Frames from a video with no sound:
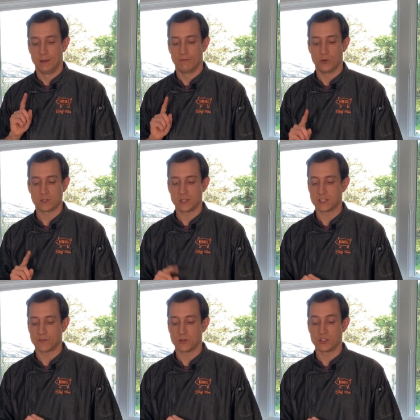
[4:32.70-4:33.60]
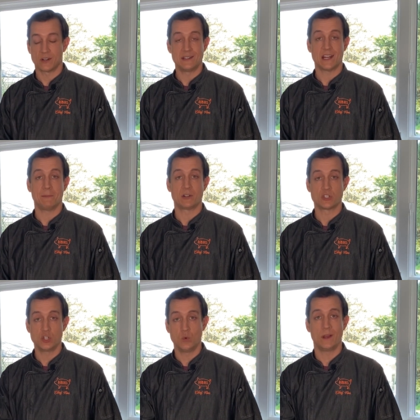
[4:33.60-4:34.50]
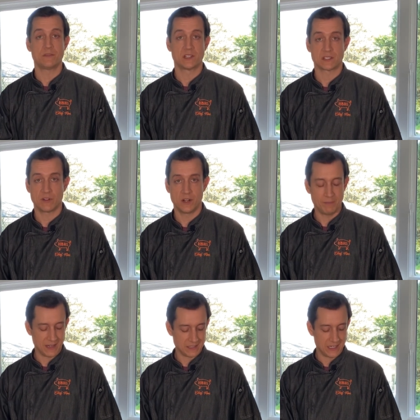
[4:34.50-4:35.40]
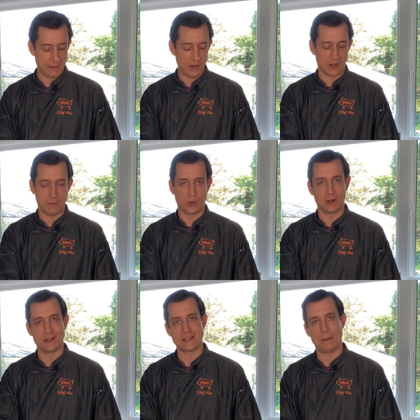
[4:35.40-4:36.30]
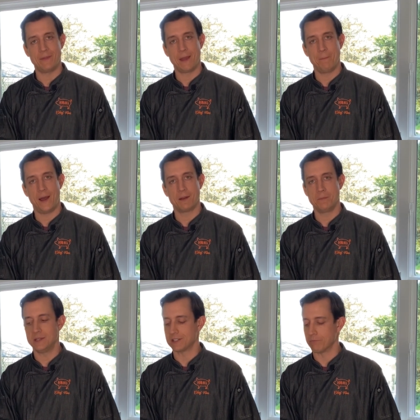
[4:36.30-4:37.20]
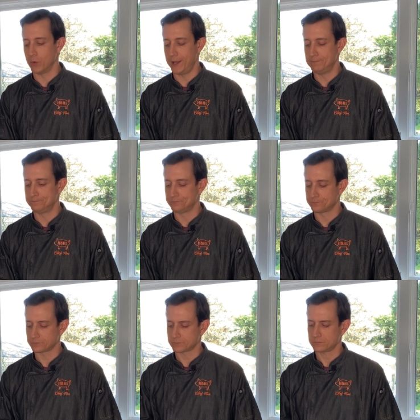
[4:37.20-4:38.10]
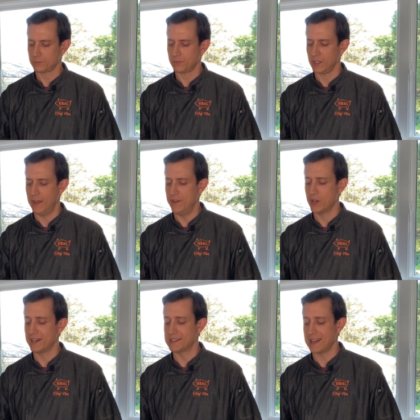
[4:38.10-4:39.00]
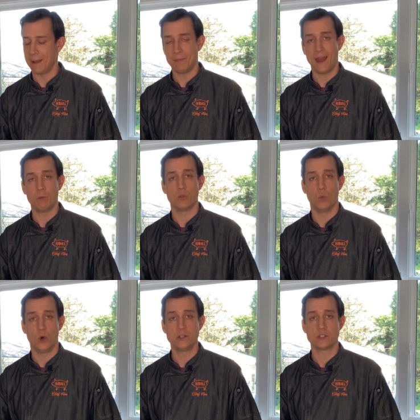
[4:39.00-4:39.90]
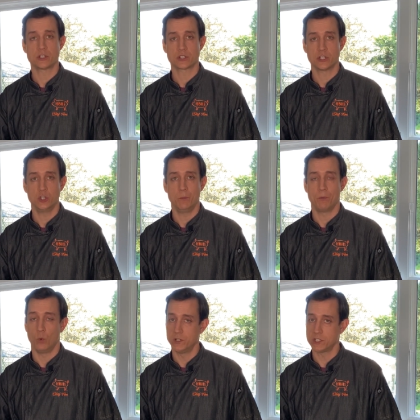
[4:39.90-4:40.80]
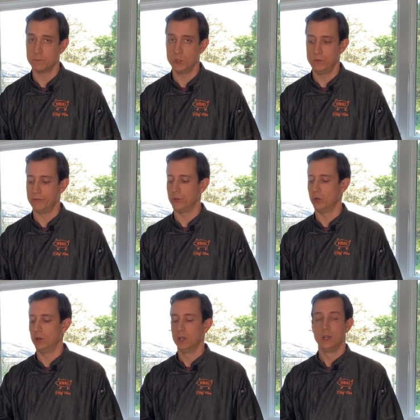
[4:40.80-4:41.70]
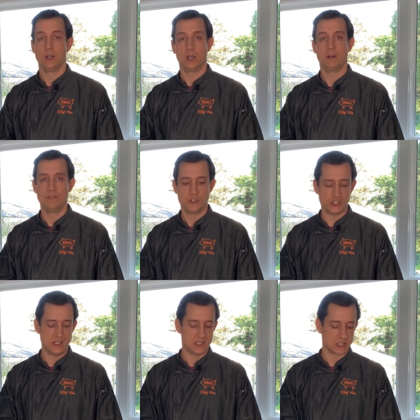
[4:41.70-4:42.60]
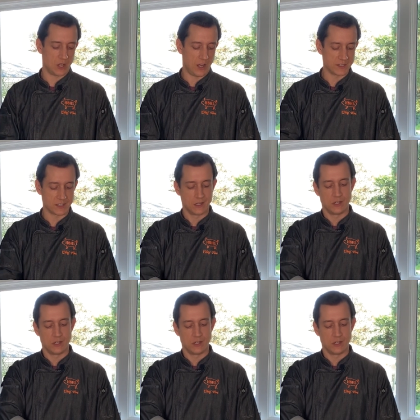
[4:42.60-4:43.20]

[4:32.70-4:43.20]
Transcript: First things first, you're gonna take about 2 ounces of honey-baked ham. You're gonna put it on top of that bottom piece of bread. And then you're gonna top that with 1 scoop, 1 spoonful of the cheese sauce.